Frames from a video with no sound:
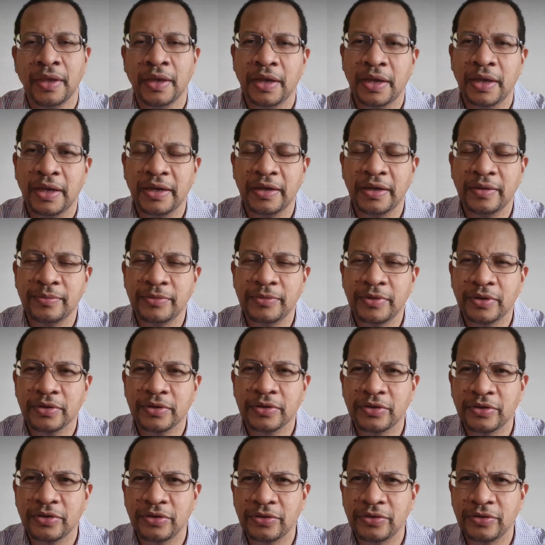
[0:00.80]
I am
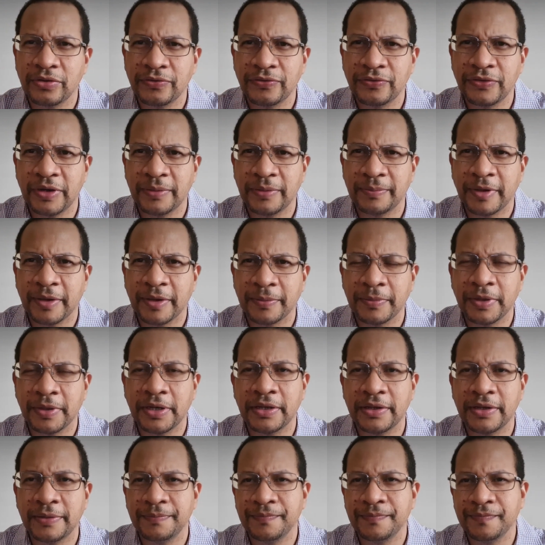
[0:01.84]
Dr. Philip
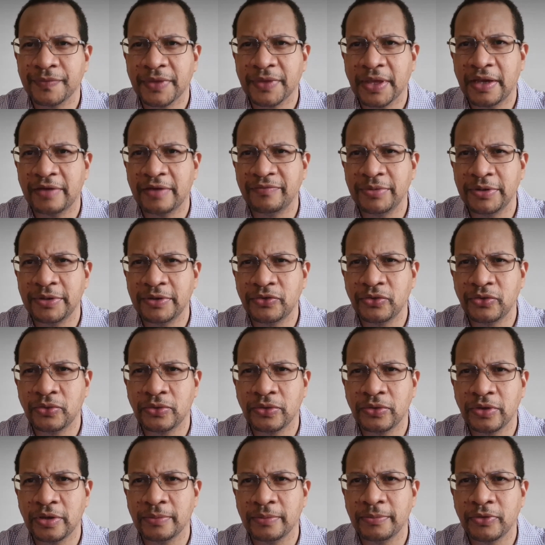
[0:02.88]
McMillan. I've been
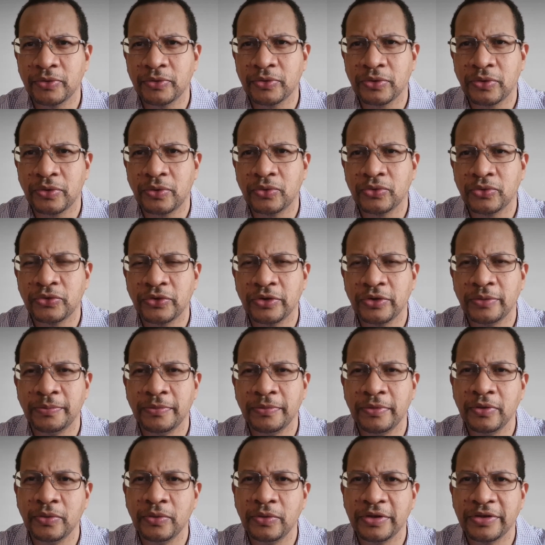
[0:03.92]
talking about
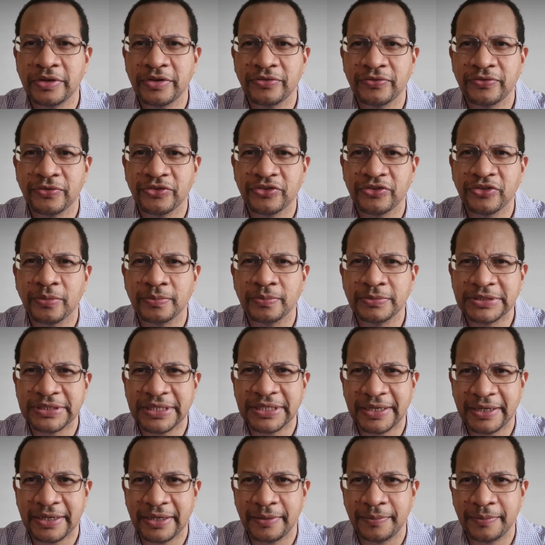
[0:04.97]
autoimmunity for some
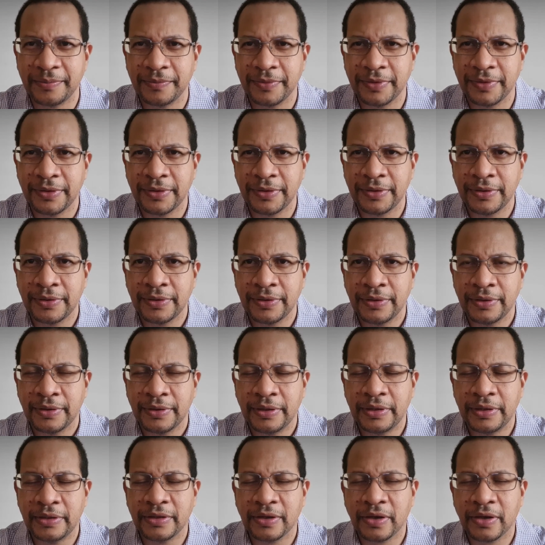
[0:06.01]
time
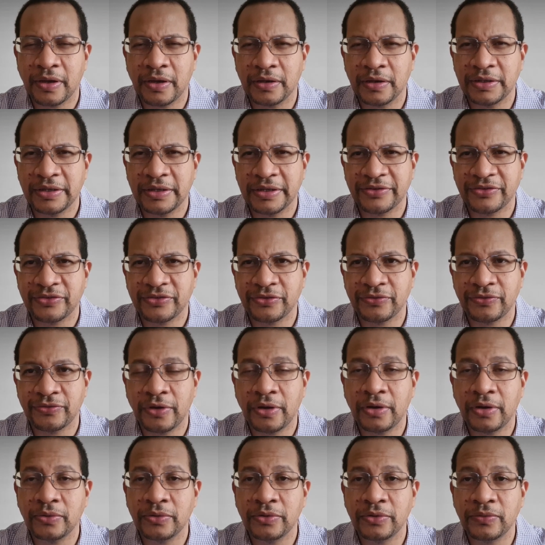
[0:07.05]
in the context of
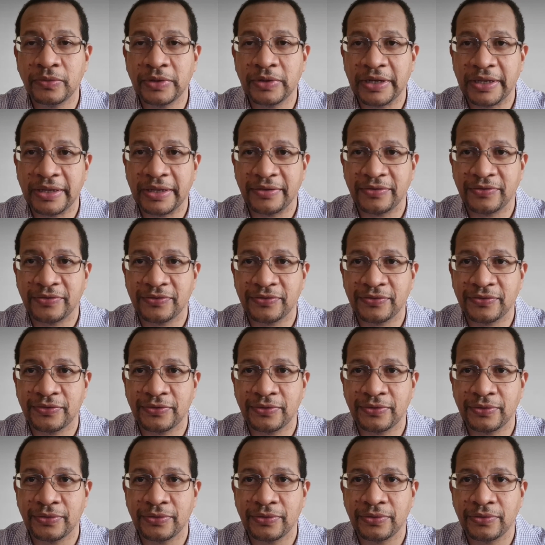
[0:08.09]
how it relates
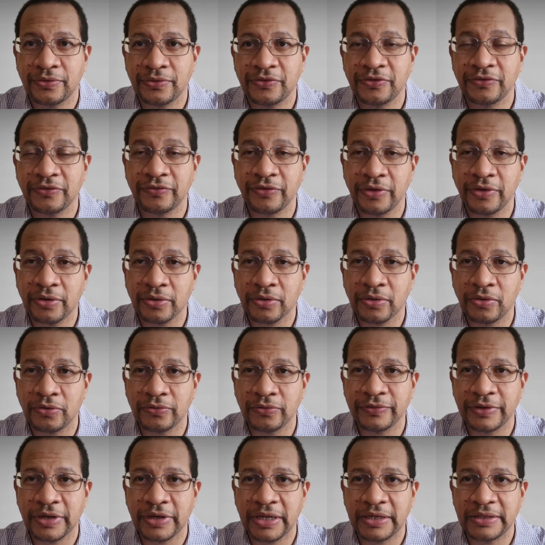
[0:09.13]
to severe
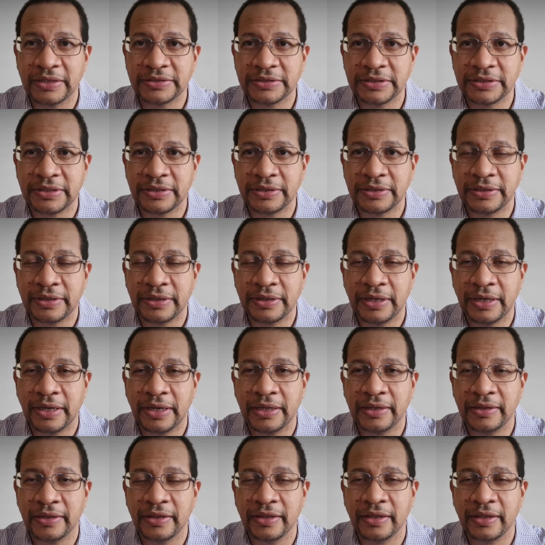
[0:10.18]
COVID-19
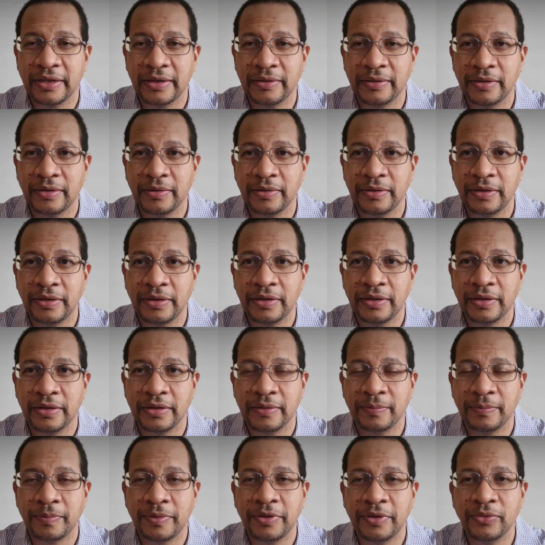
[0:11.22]
and then in
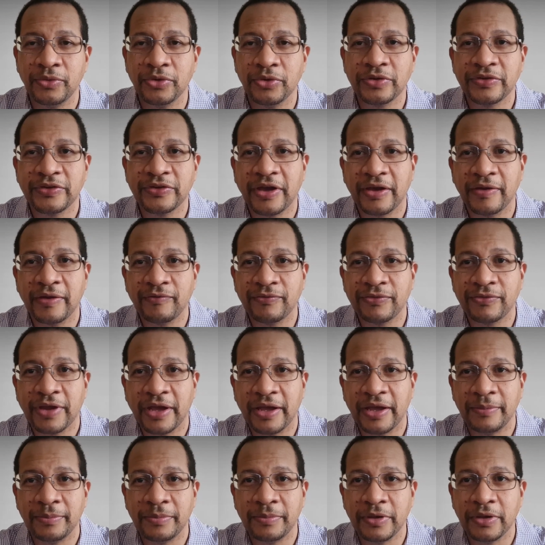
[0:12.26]
the period of
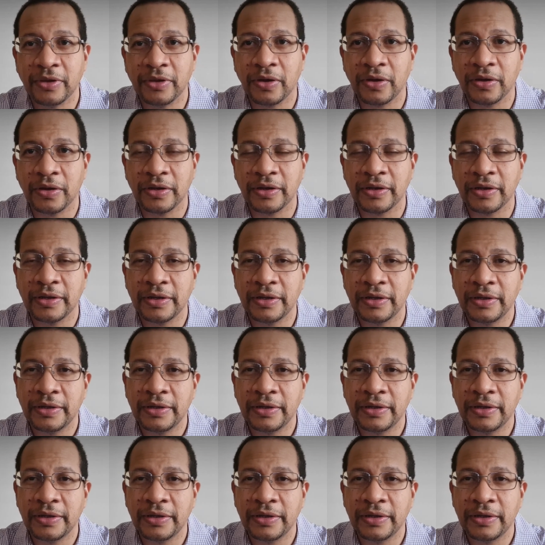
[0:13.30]
time beyond